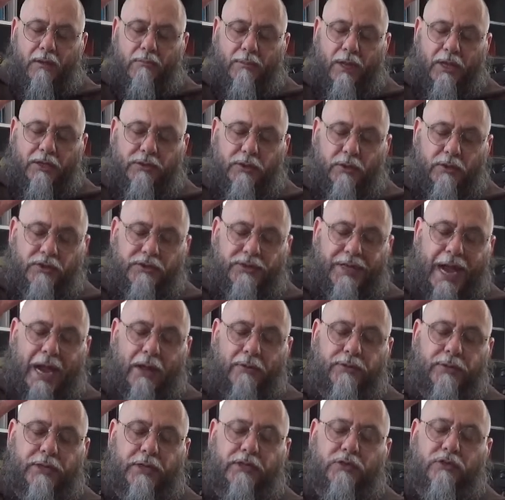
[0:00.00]
May he turn his
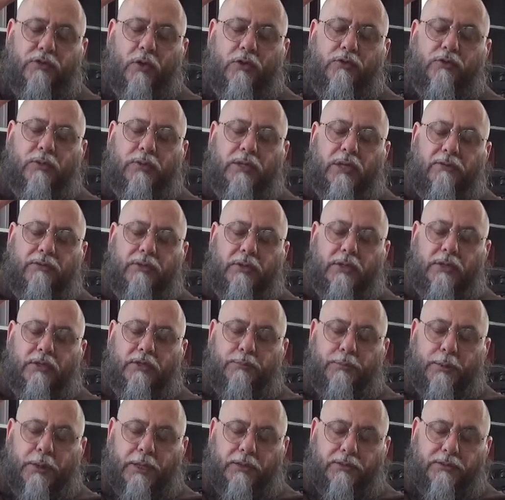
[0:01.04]
countenance towards you and give you his
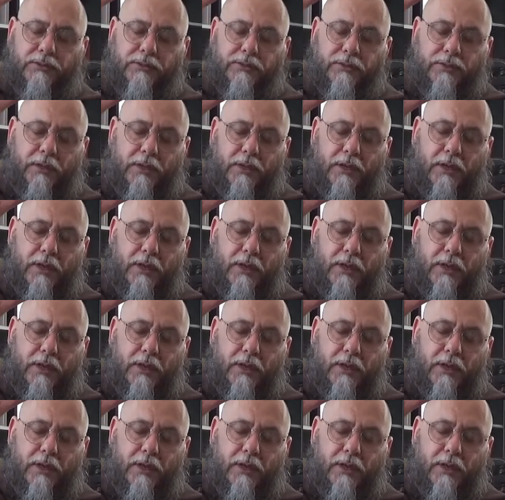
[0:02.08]
peace.